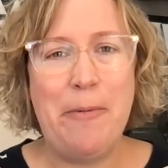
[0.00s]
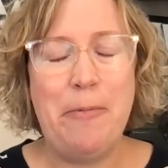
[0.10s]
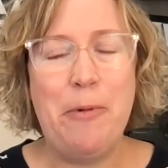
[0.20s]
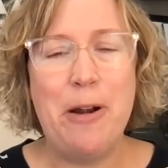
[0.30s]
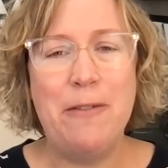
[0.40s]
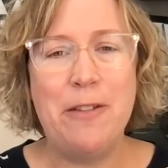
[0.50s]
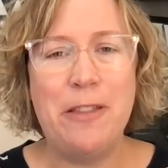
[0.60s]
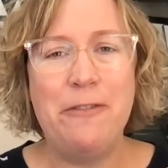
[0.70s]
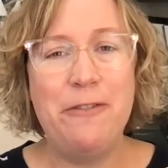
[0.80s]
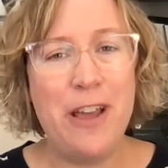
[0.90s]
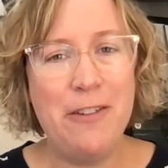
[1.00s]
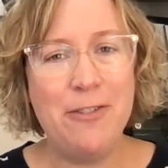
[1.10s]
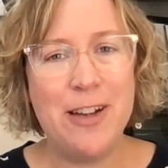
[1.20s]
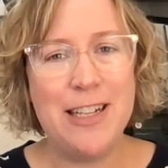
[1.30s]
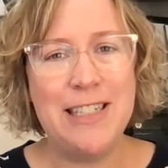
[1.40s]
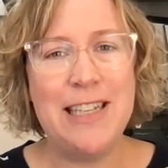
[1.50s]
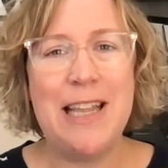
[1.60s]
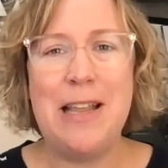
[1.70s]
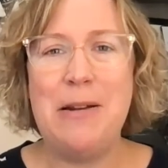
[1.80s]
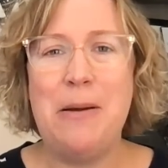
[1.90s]
one of the favorites
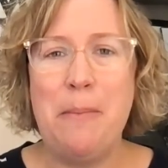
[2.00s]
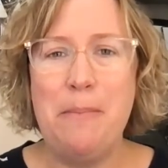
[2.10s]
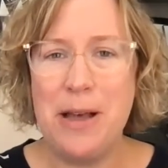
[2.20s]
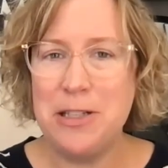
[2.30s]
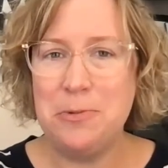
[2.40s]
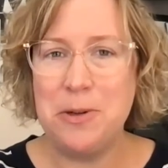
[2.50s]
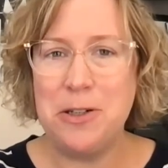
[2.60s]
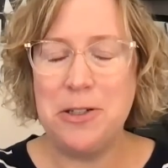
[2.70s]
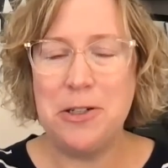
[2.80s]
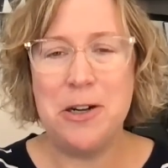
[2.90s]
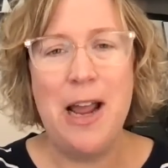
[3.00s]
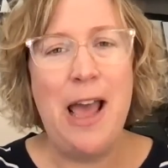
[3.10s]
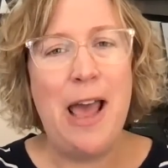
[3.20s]
in Best Realtor